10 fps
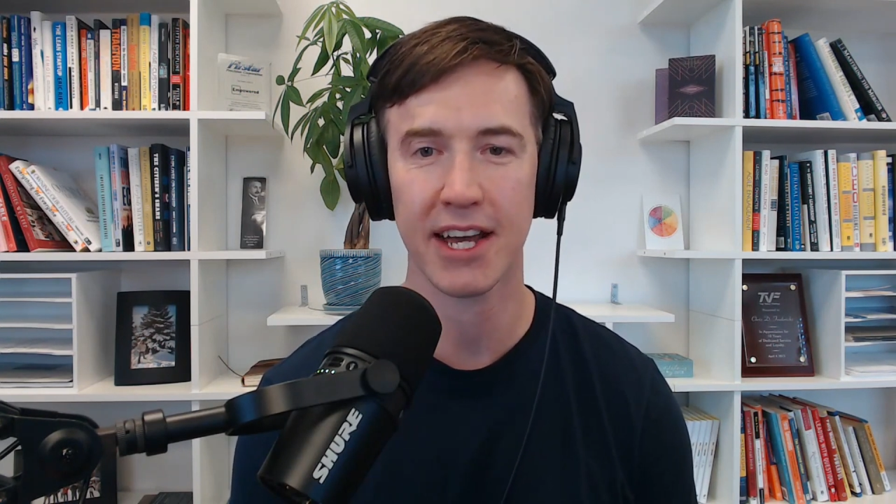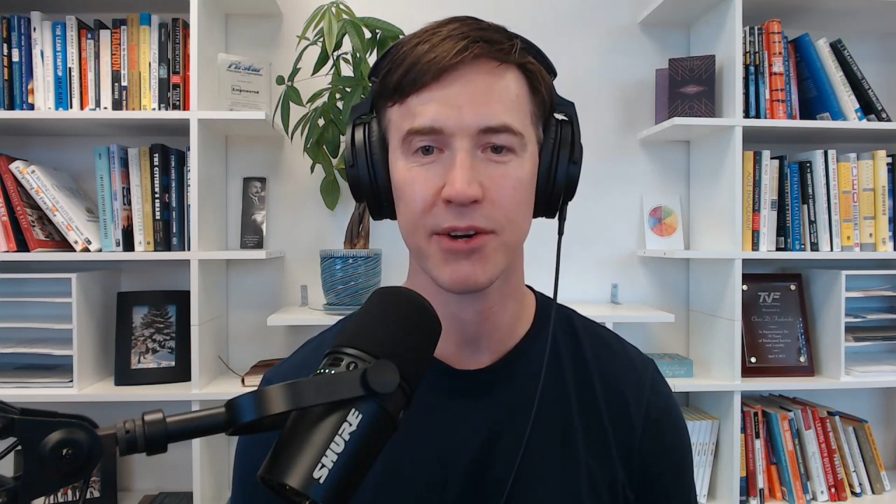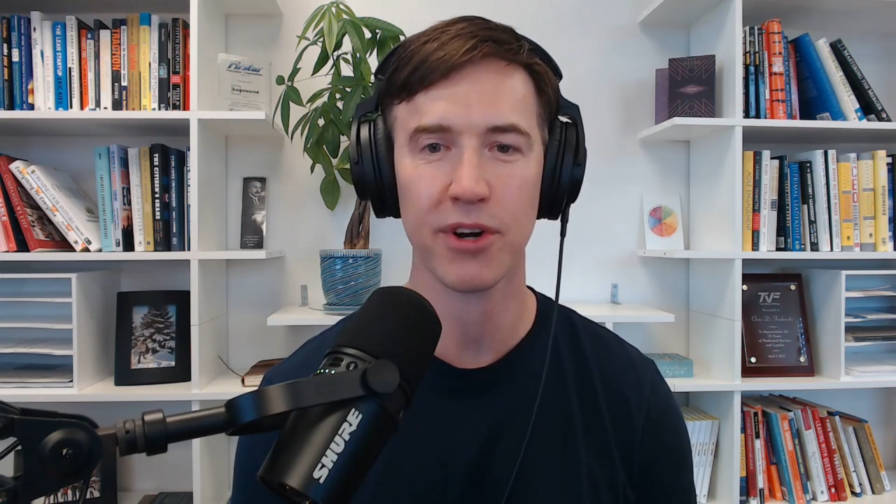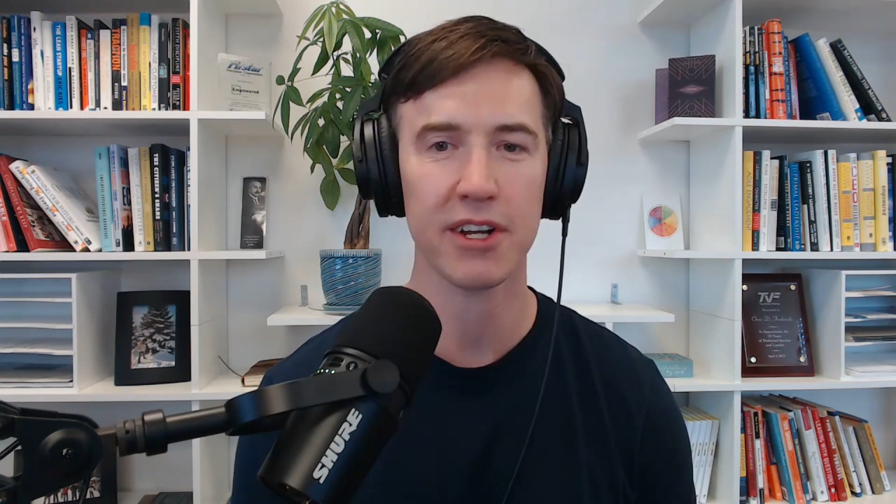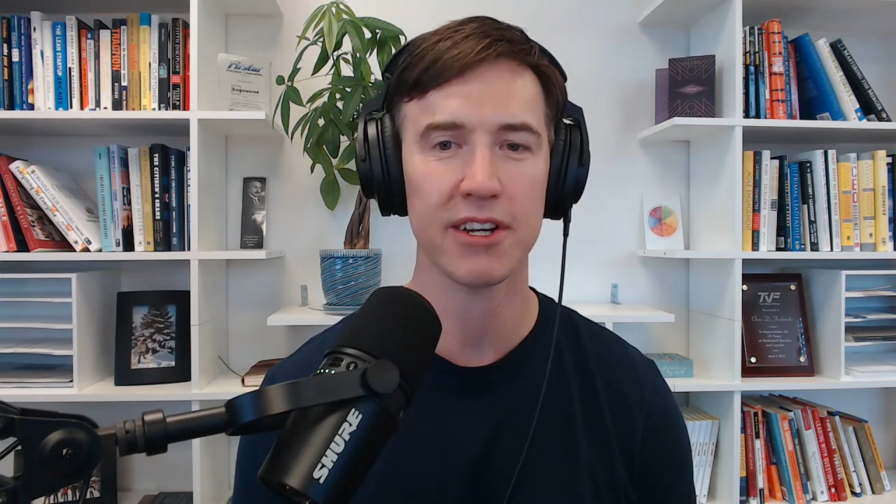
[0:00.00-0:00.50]

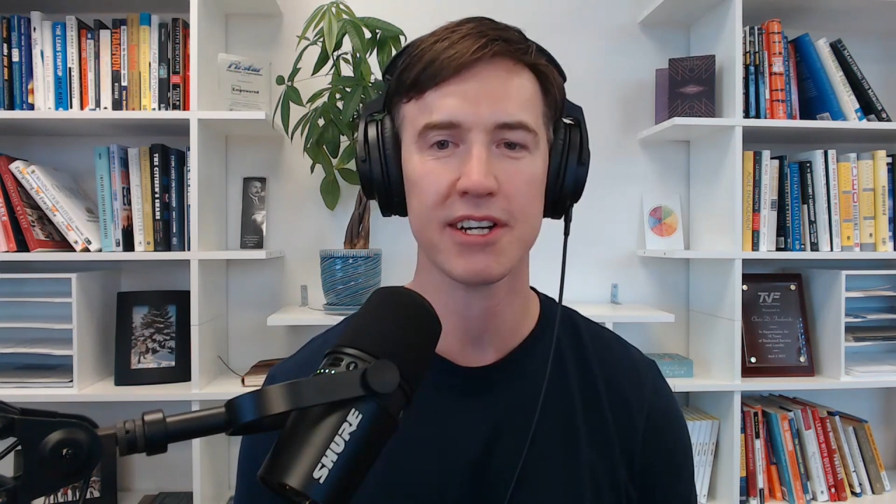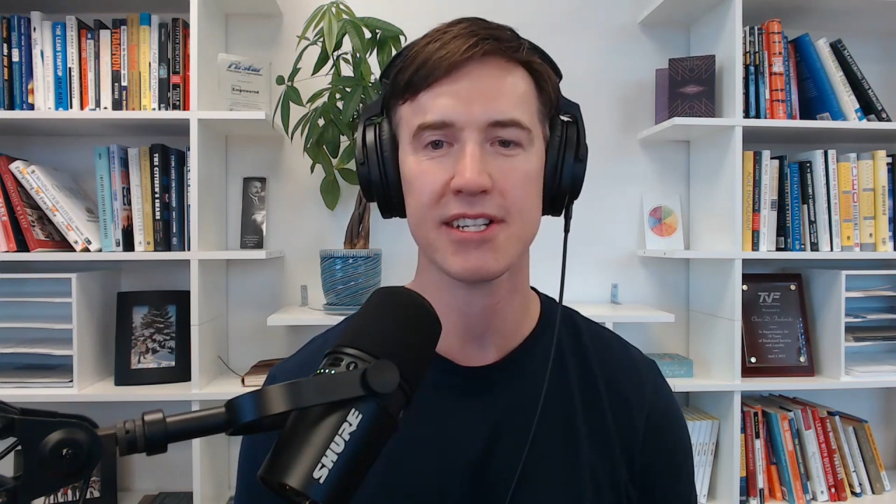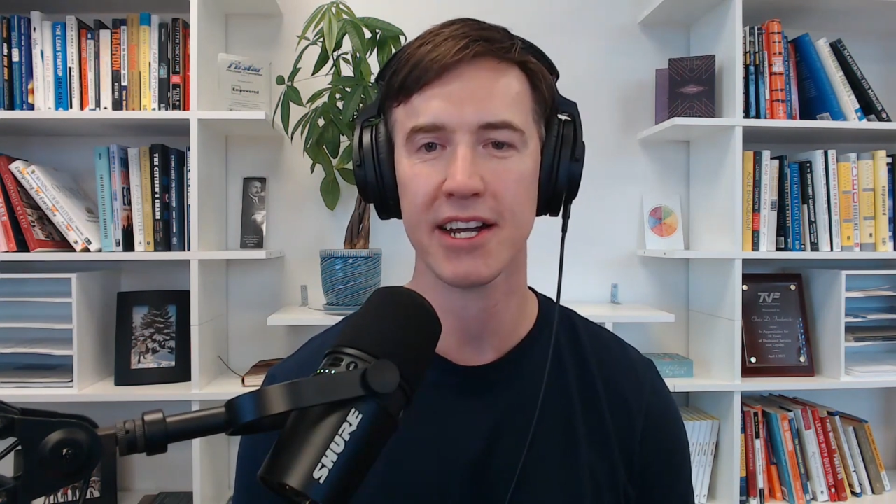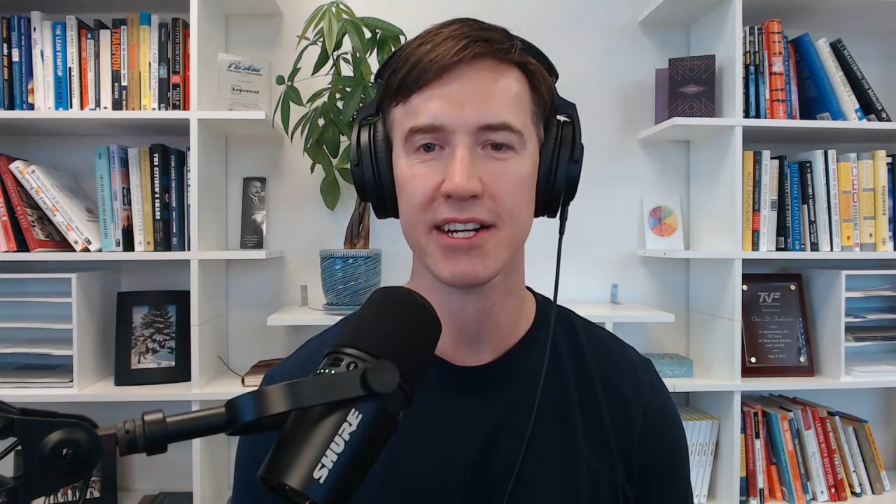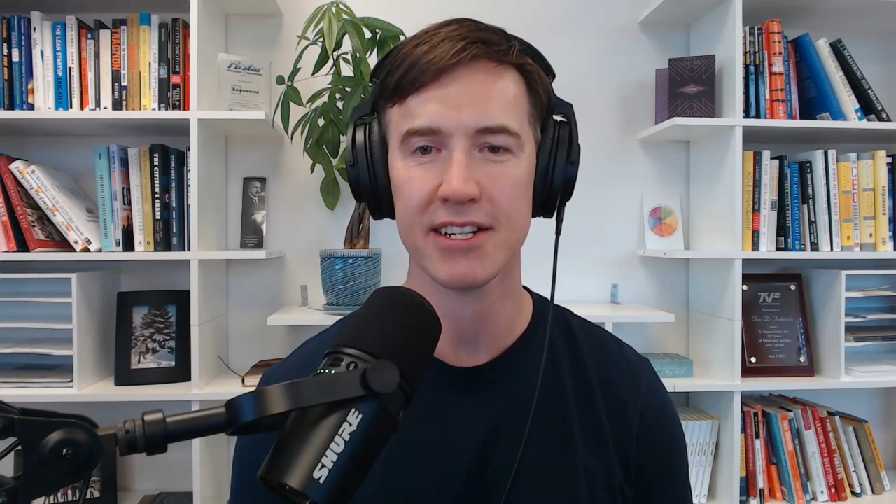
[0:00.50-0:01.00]
Like, what are you
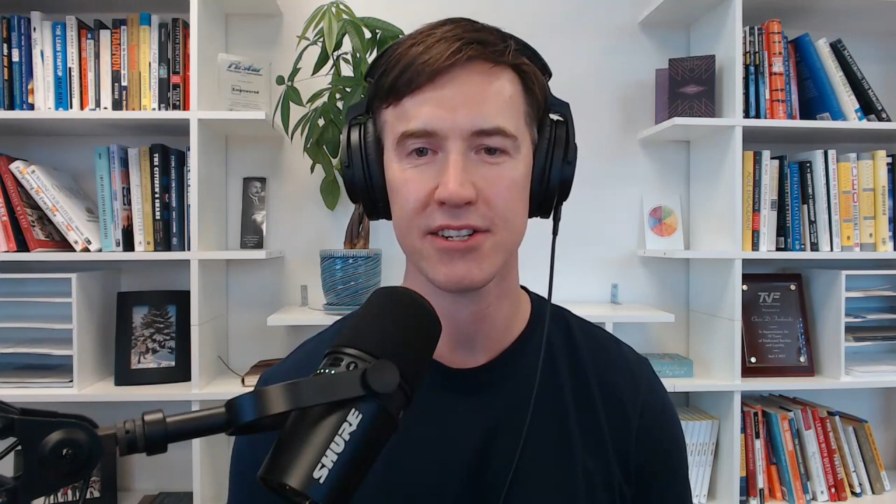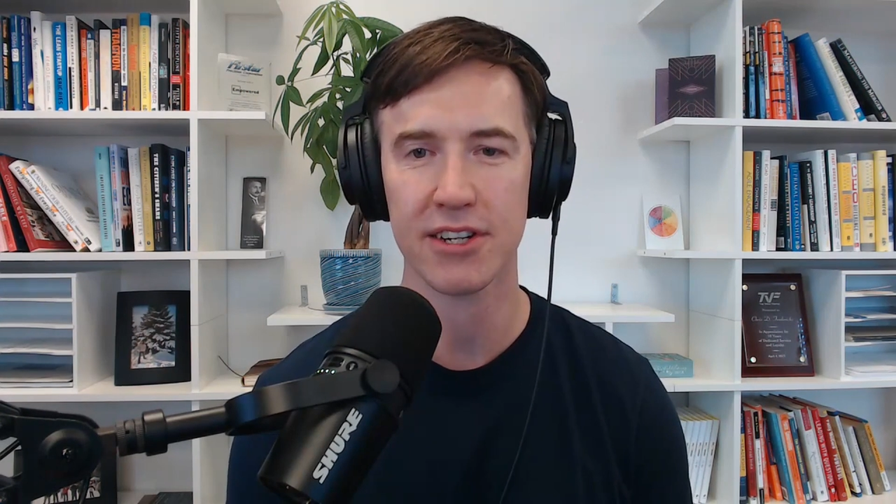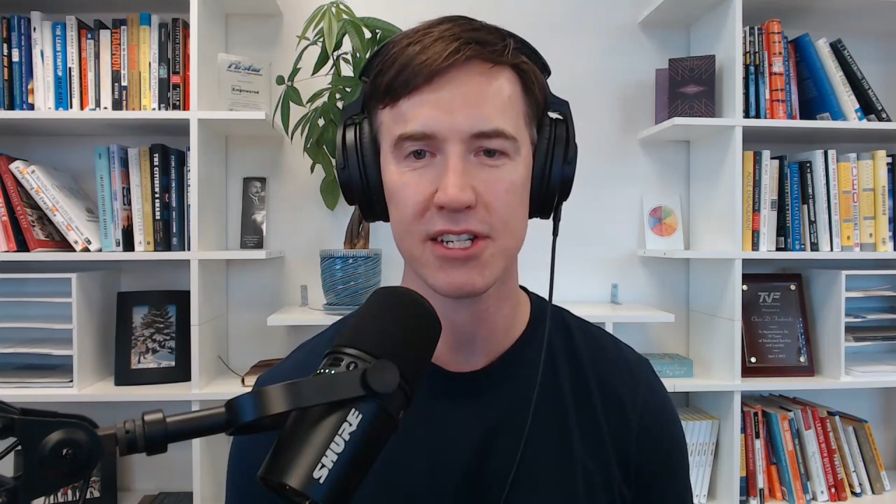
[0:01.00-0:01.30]
excited to